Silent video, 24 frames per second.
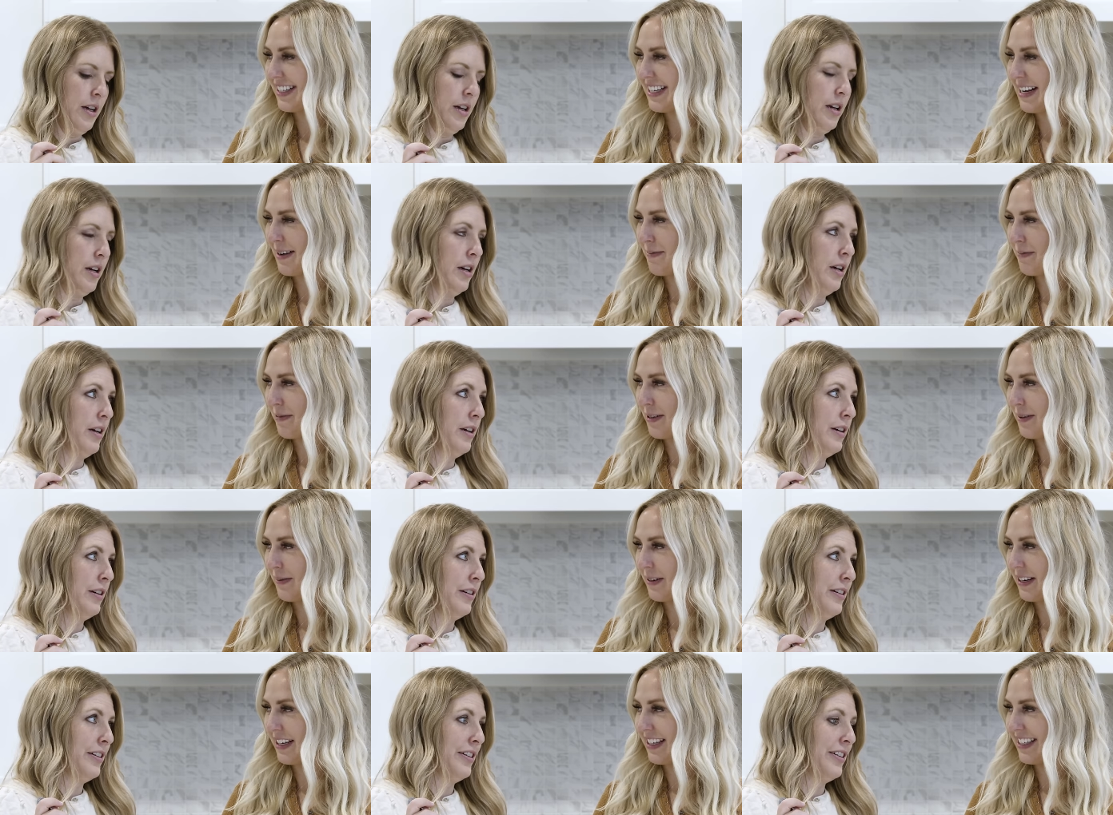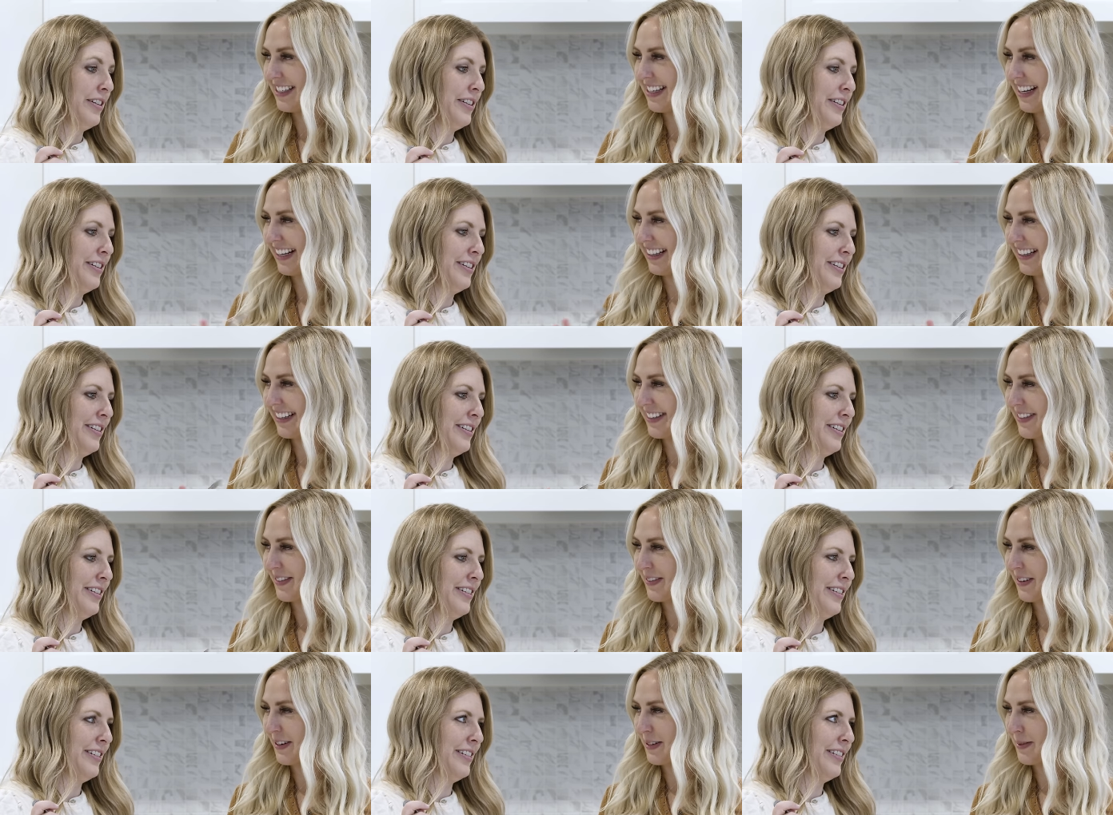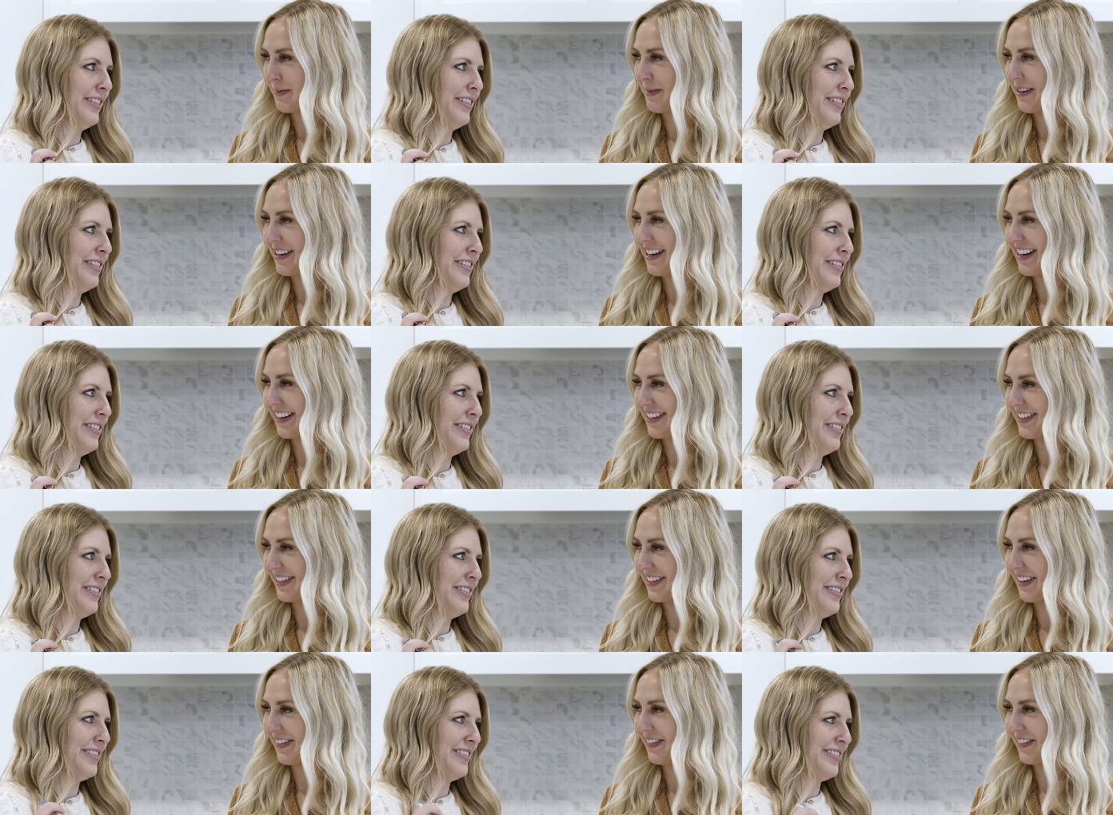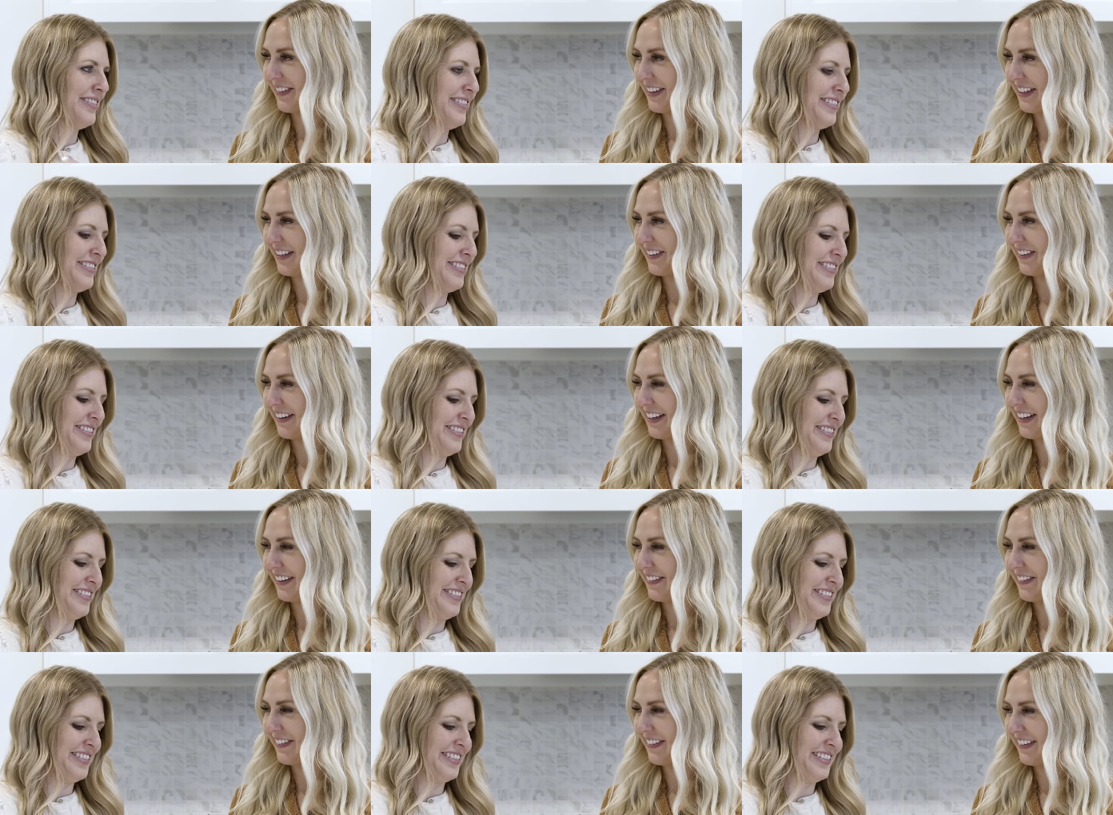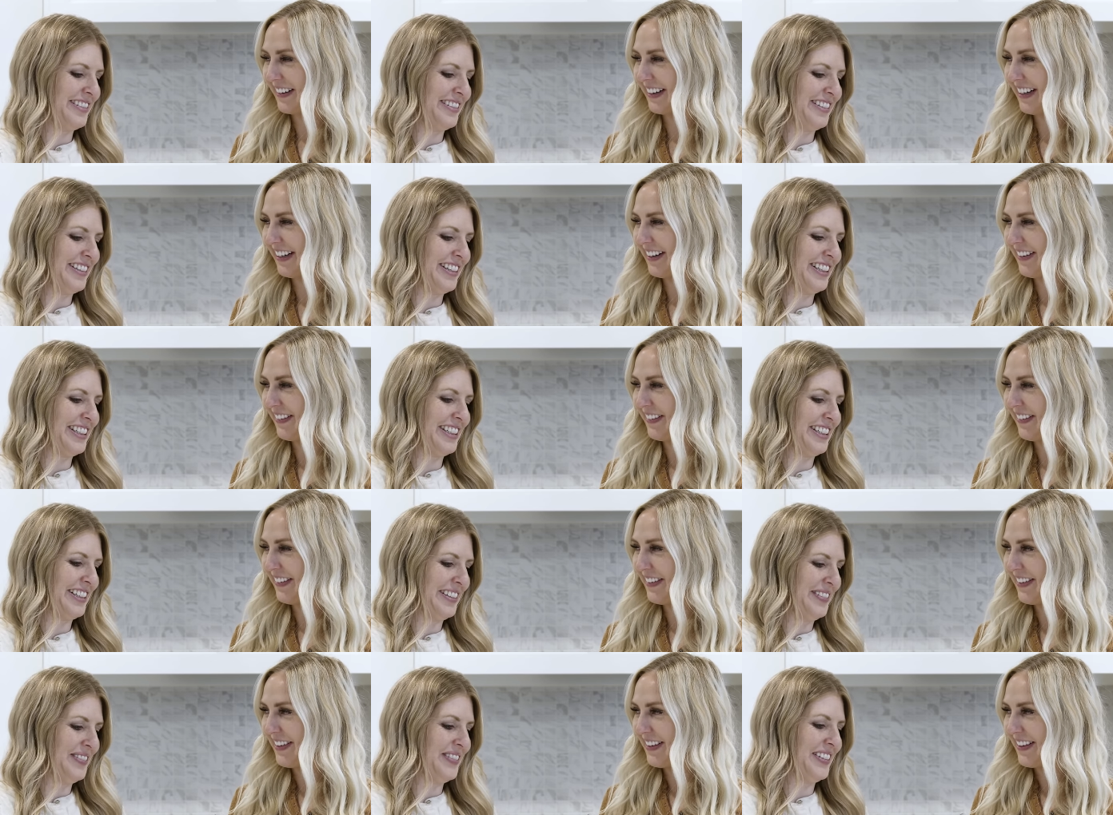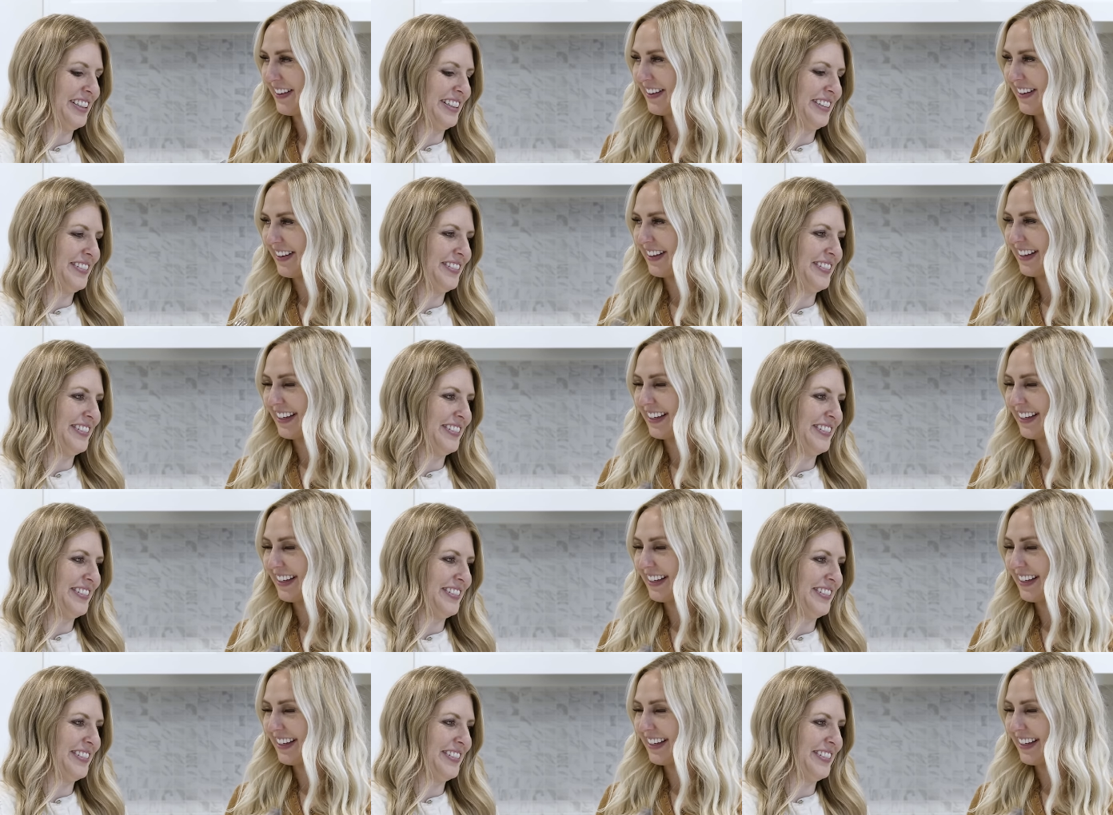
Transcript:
Speaker 1: sample, I'm gonna take this recipe next level. you ready for it? I am ready